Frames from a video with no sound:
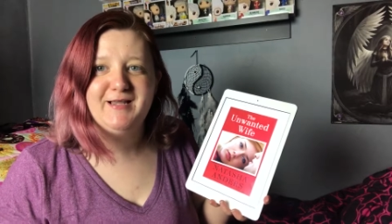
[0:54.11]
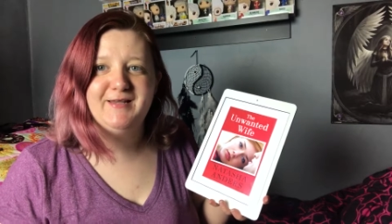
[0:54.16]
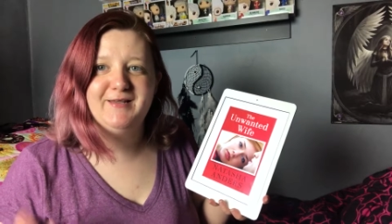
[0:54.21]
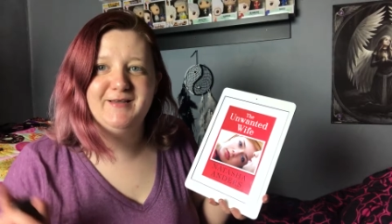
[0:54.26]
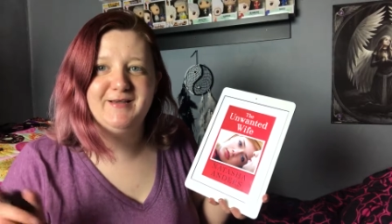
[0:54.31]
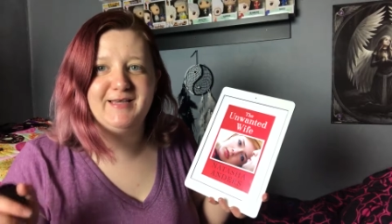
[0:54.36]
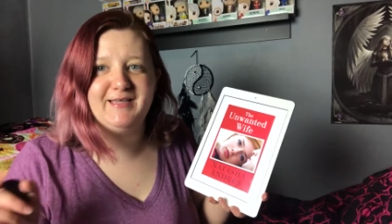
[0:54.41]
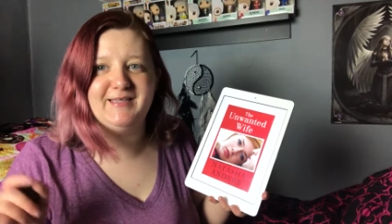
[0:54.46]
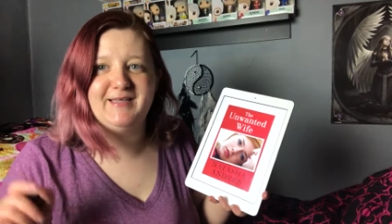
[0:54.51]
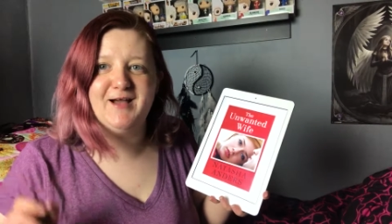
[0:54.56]

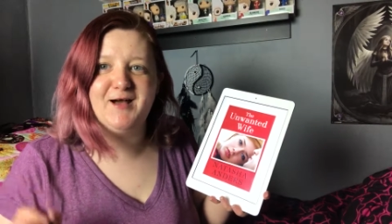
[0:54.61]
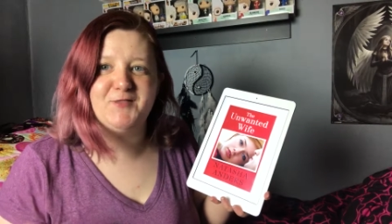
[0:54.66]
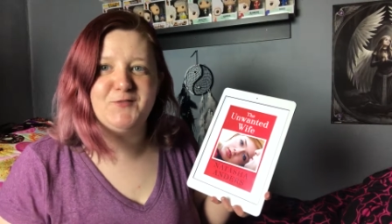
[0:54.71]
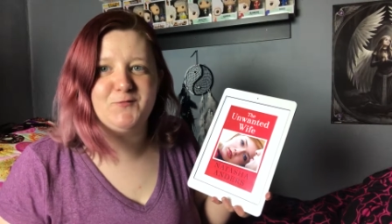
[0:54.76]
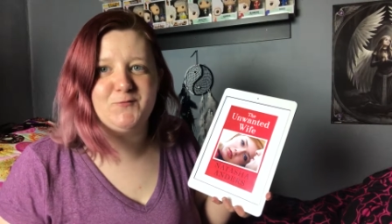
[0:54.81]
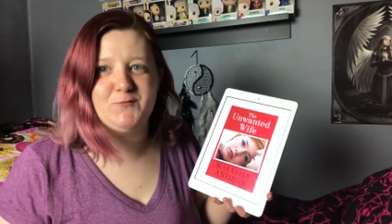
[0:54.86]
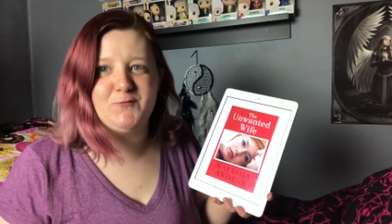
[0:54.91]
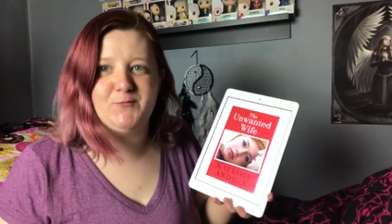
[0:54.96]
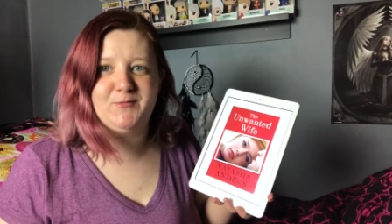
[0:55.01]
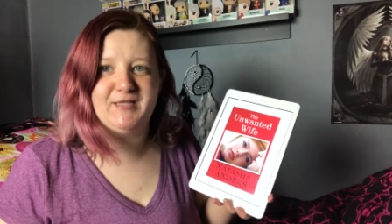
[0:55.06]
look in the
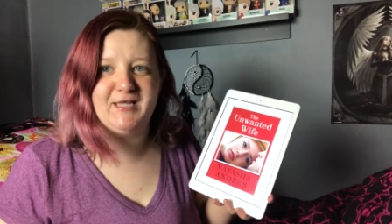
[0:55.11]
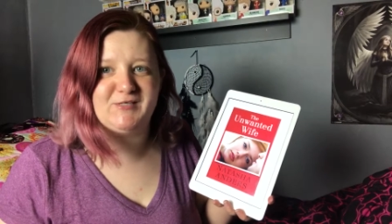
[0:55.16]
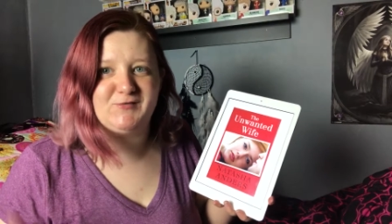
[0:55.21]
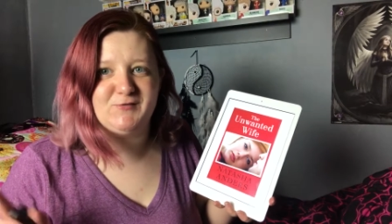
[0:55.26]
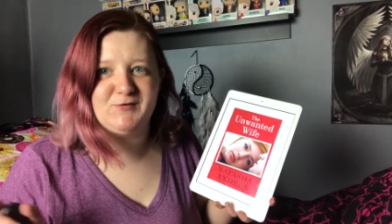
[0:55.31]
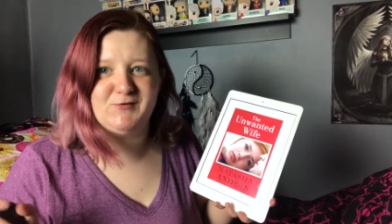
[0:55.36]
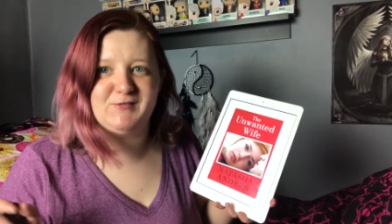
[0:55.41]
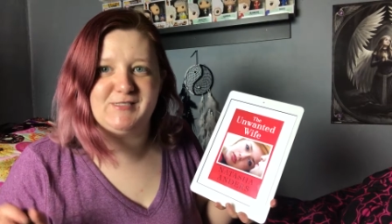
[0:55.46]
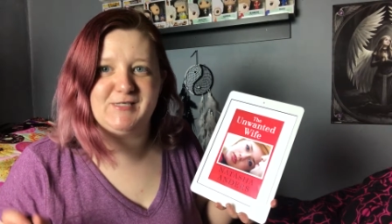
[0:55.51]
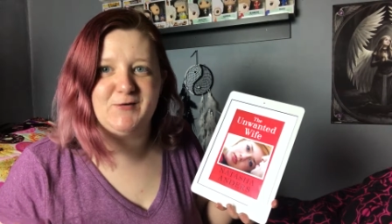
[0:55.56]
other room. And that's
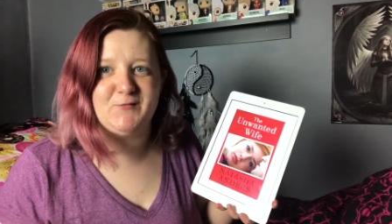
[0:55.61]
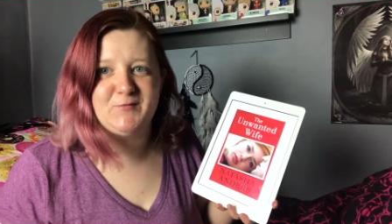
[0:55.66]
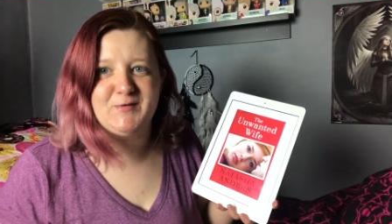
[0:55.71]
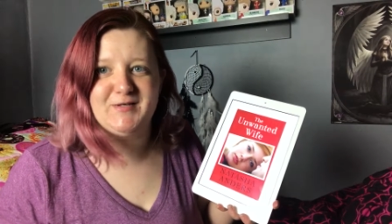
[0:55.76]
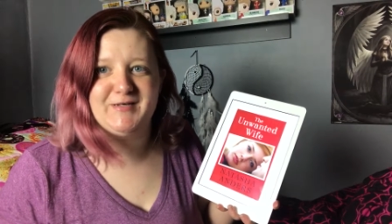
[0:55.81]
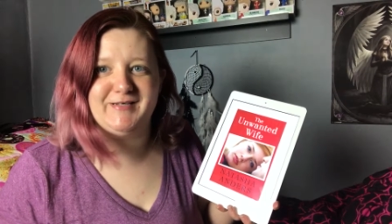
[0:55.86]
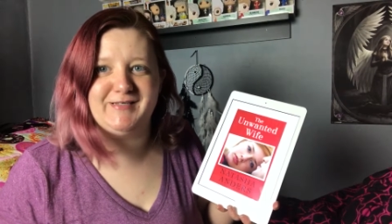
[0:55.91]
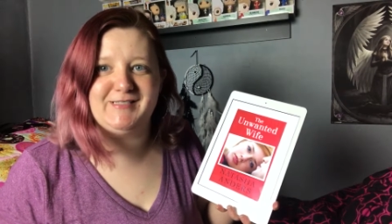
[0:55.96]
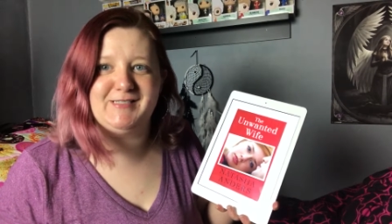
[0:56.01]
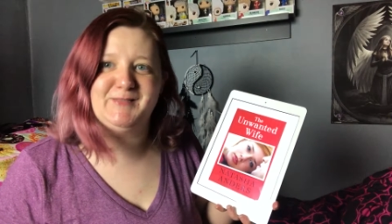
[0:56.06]
when you'll see a
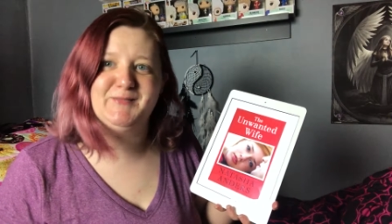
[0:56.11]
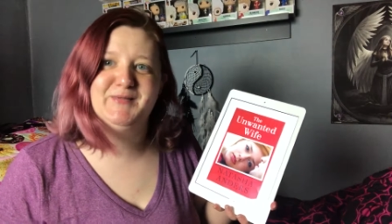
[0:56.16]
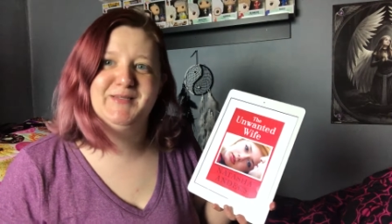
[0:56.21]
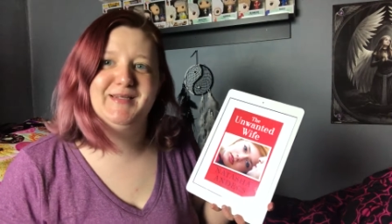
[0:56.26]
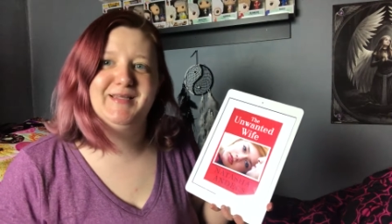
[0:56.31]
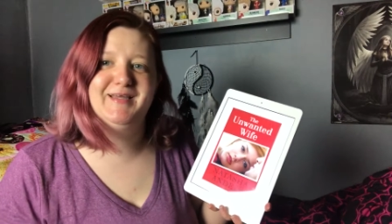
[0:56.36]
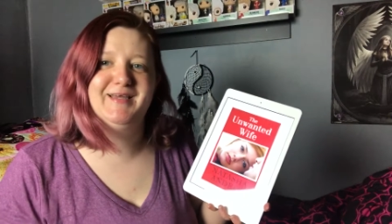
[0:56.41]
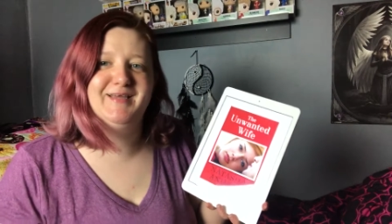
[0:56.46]
real husband.